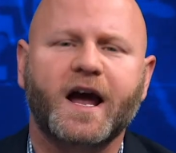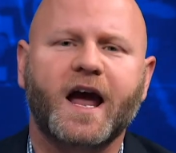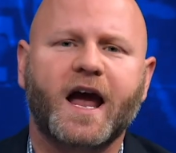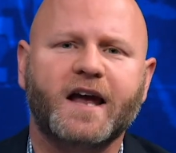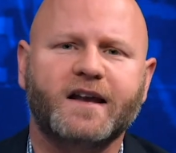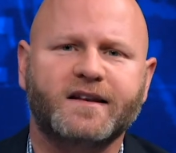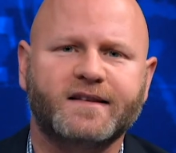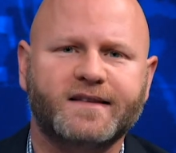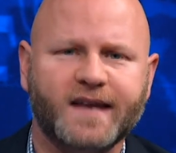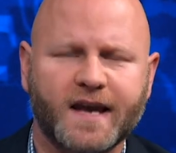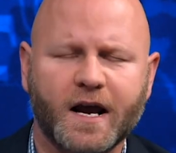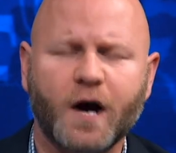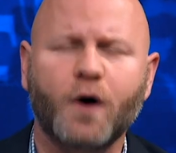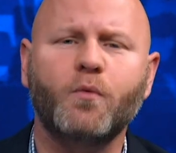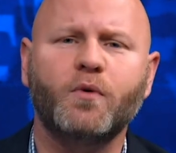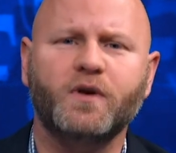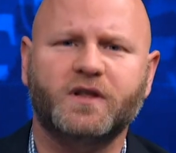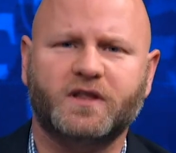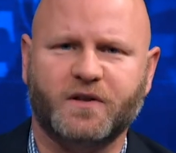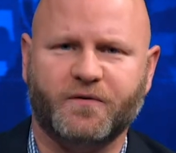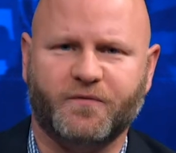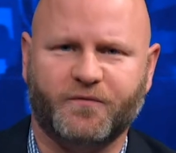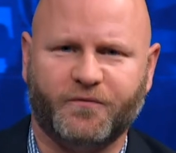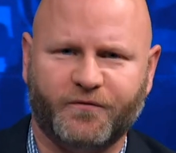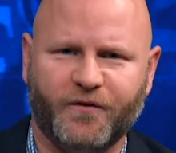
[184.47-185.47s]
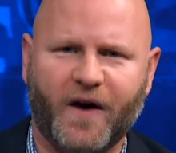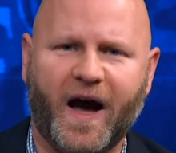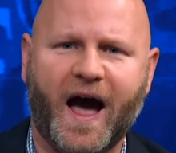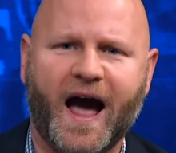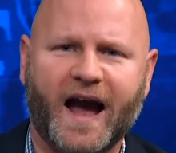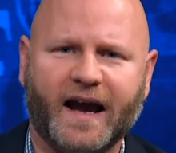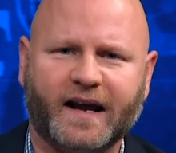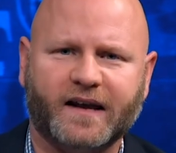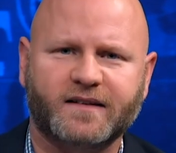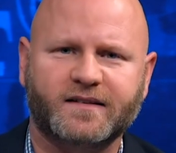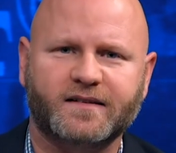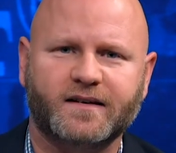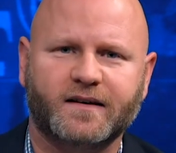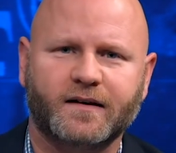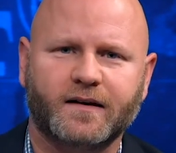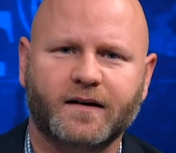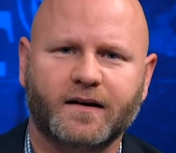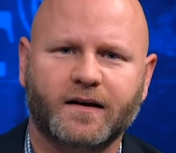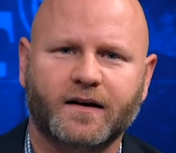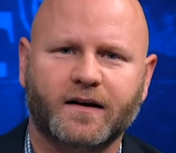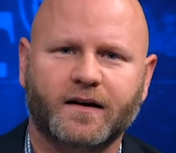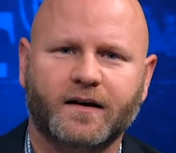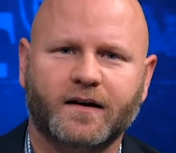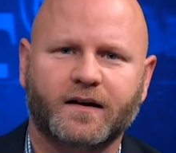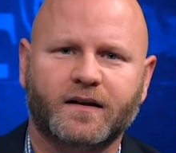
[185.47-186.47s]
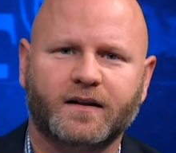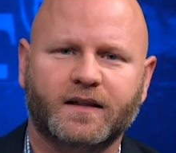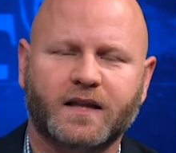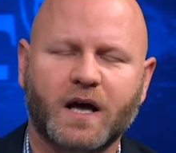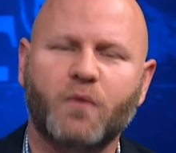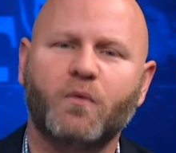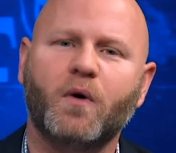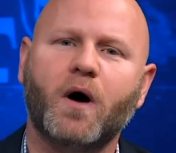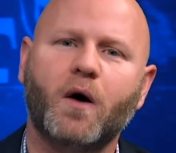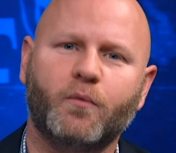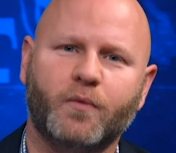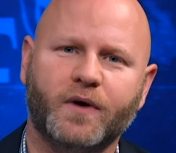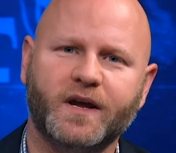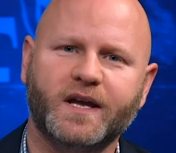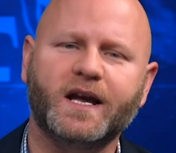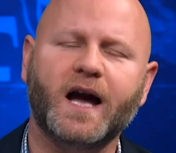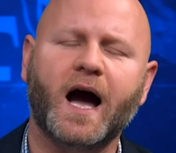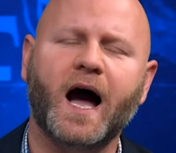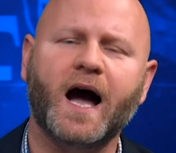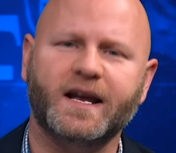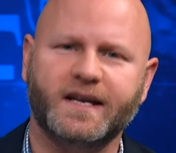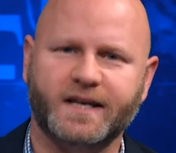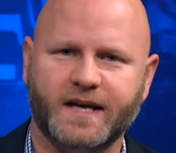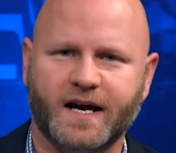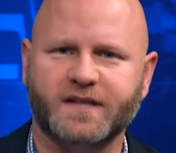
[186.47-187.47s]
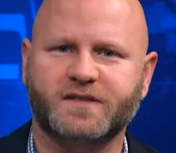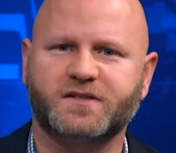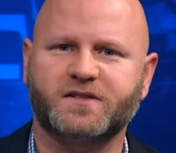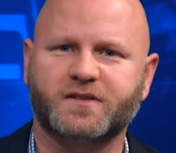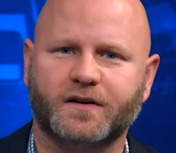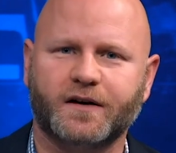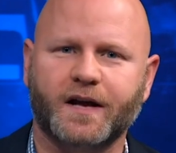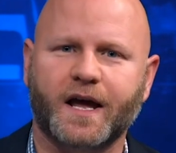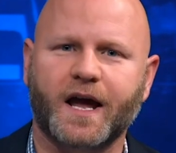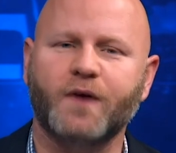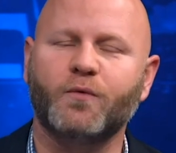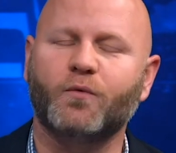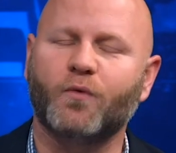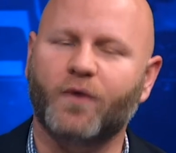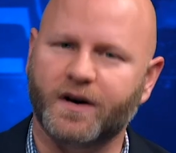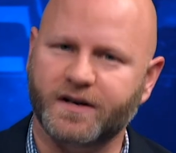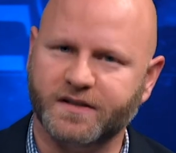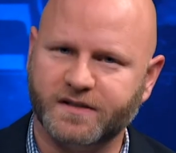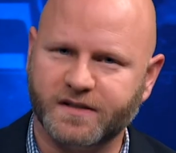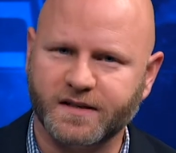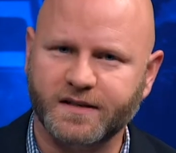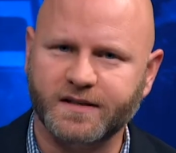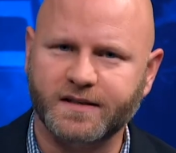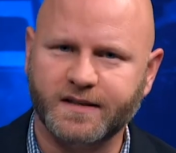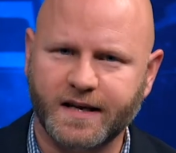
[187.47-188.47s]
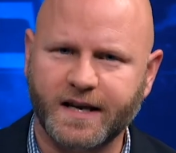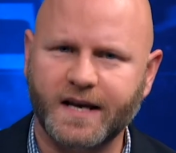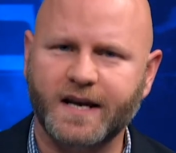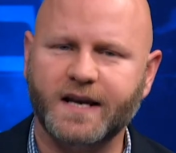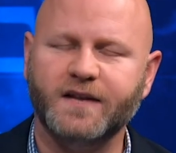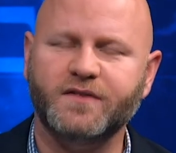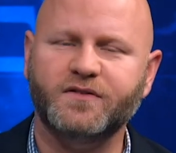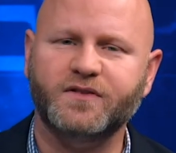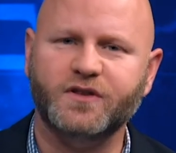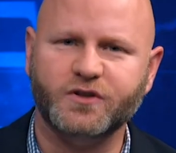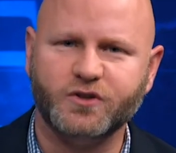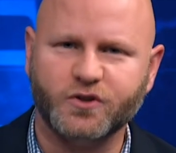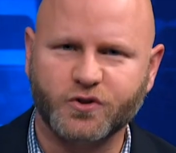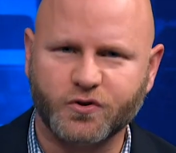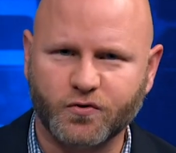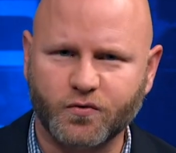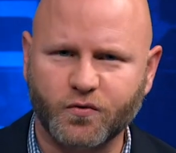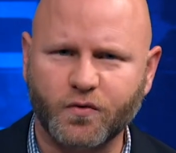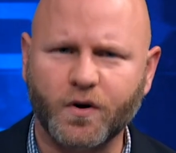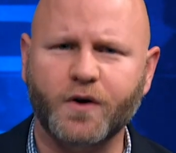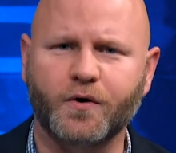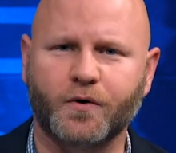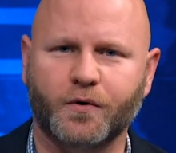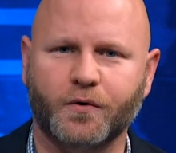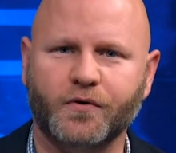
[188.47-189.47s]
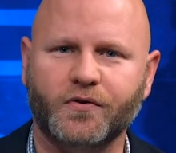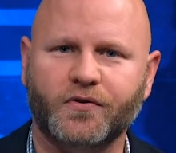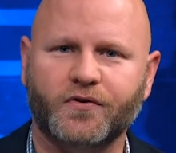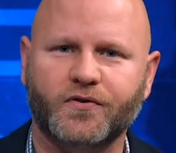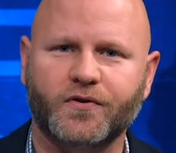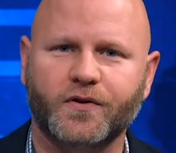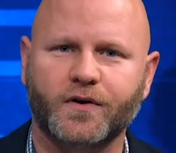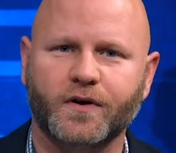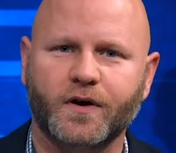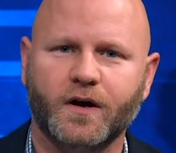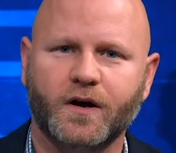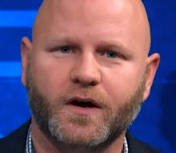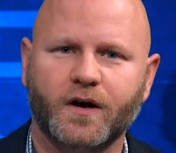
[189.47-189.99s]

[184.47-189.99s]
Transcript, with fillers: and deal with the fact that what we got yesterday was indeed the truth,